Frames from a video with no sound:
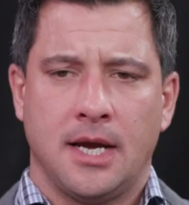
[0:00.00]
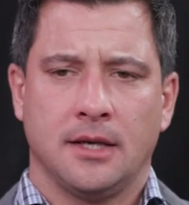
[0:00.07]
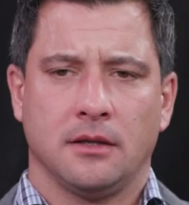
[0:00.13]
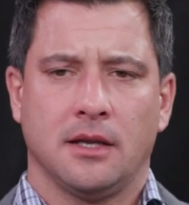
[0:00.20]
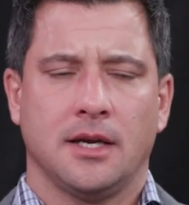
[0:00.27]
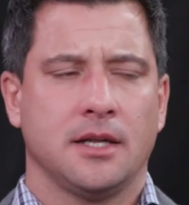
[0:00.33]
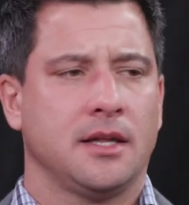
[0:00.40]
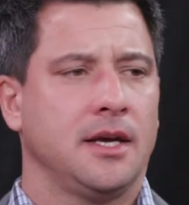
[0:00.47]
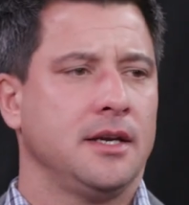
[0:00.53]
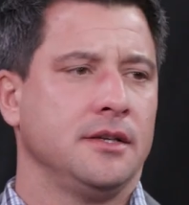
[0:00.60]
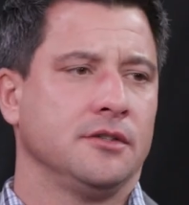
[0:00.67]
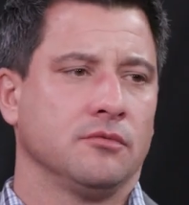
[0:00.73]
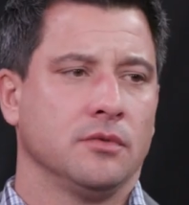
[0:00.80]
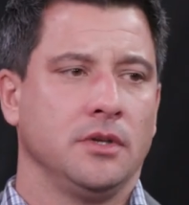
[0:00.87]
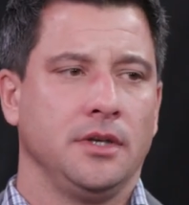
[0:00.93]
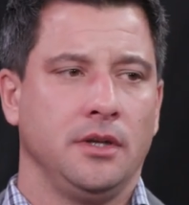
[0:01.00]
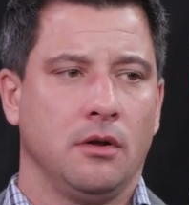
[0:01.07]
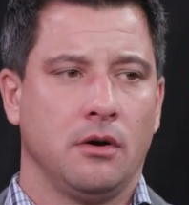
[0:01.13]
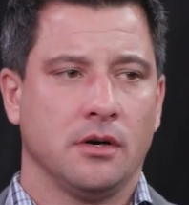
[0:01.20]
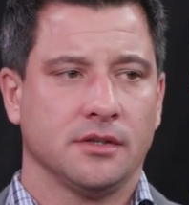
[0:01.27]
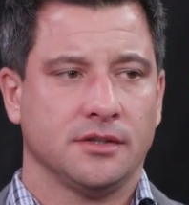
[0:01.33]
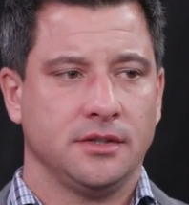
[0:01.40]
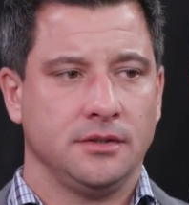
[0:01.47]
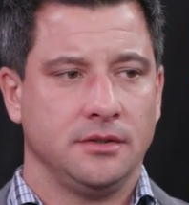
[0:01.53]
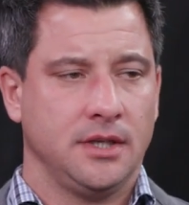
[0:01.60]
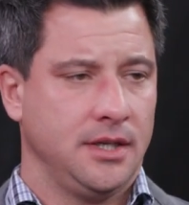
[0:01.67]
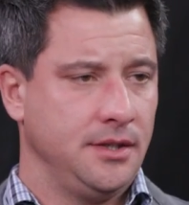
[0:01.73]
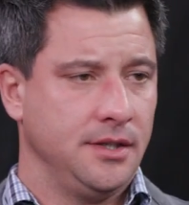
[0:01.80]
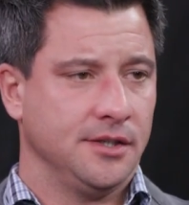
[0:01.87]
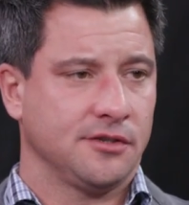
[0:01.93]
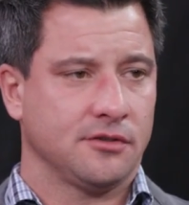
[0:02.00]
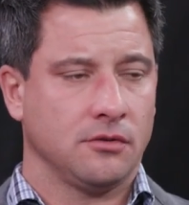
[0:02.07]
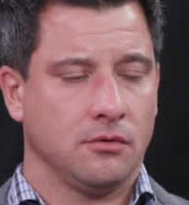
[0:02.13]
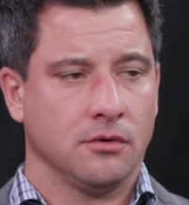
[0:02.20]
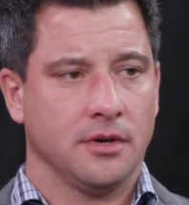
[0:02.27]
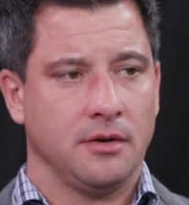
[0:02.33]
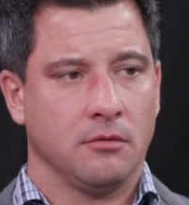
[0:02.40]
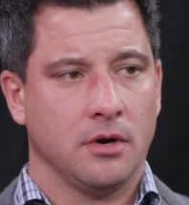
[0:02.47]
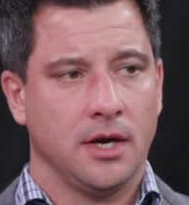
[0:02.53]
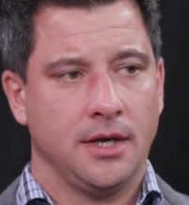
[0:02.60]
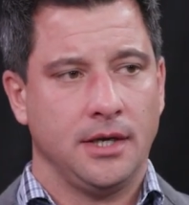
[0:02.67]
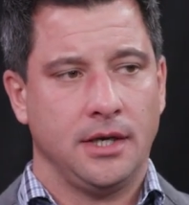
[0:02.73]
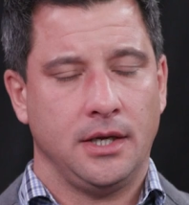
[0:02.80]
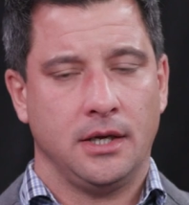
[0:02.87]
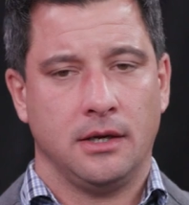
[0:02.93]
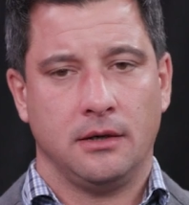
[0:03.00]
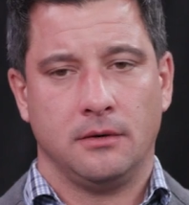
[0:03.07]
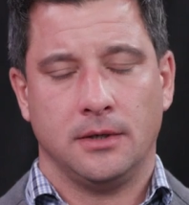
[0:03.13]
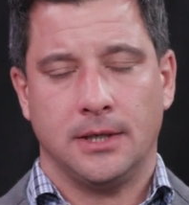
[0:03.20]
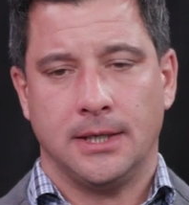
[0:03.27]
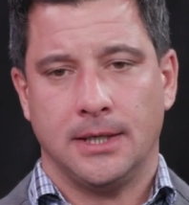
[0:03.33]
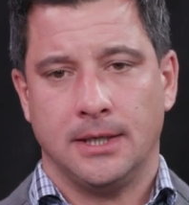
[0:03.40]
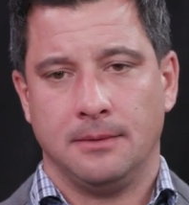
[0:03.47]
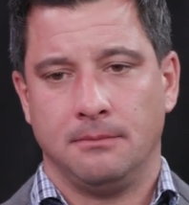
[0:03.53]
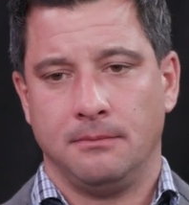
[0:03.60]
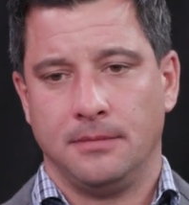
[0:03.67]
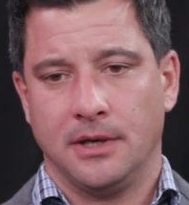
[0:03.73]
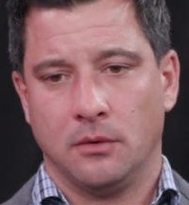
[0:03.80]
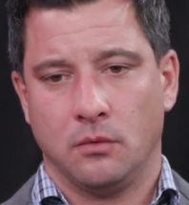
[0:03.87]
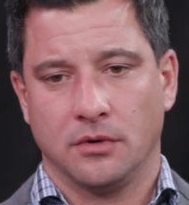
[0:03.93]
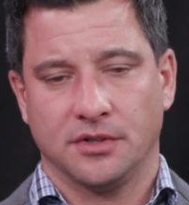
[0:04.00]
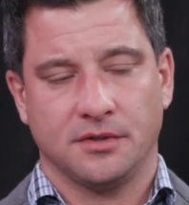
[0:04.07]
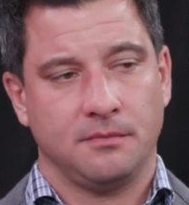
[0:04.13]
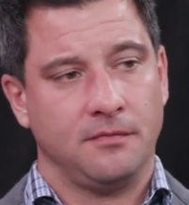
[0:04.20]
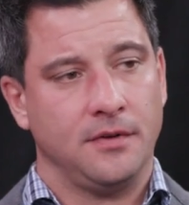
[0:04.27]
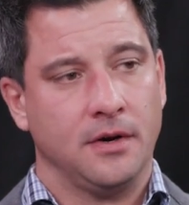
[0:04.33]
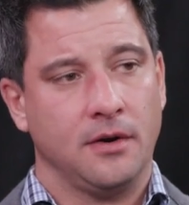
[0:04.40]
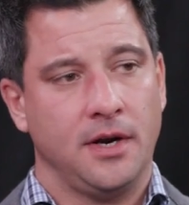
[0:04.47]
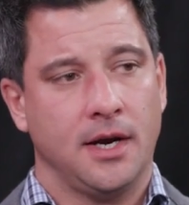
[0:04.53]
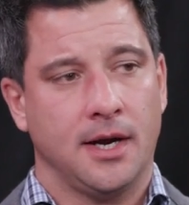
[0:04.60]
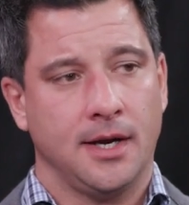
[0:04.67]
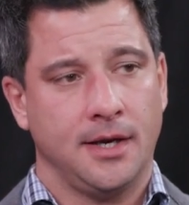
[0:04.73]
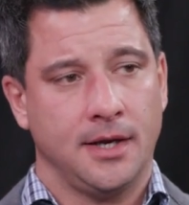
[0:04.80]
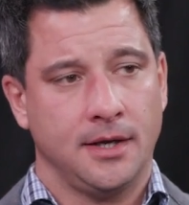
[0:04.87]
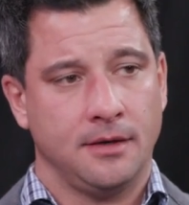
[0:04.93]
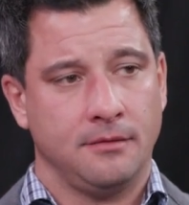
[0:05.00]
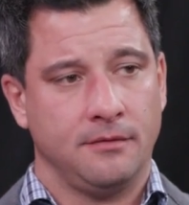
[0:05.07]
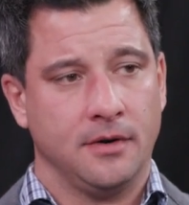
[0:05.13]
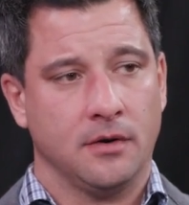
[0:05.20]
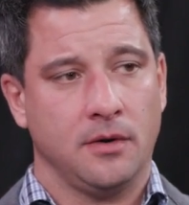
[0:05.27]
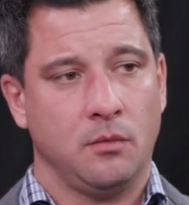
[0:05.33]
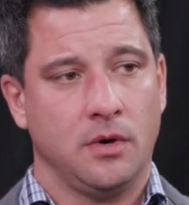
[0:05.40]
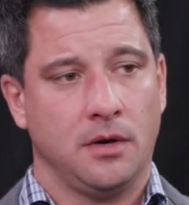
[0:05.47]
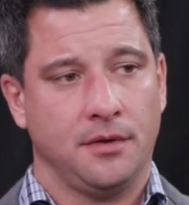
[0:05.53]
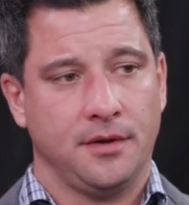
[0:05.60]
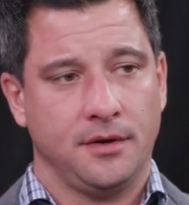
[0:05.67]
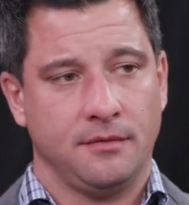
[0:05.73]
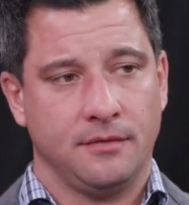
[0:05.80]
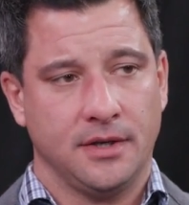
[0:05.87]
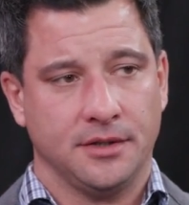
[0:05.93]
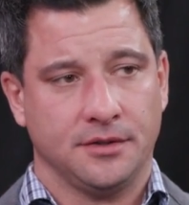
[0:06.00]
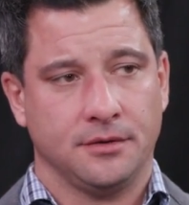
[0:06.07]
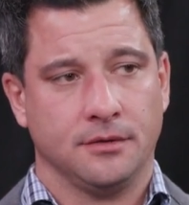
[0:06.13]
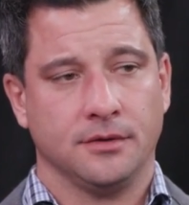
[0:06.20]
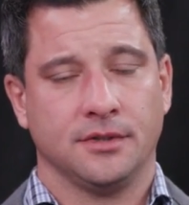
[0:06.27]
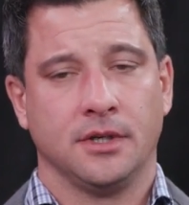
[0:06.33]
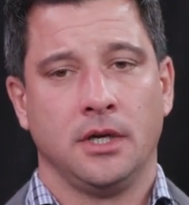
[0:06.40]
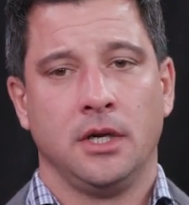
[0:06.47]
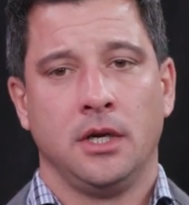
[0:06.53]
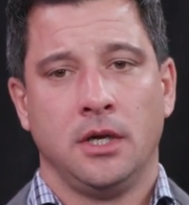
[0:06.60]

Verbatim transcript: And a lot of that is really lost in in this story, right? You know, um, there were some very high end, very wealthy investors.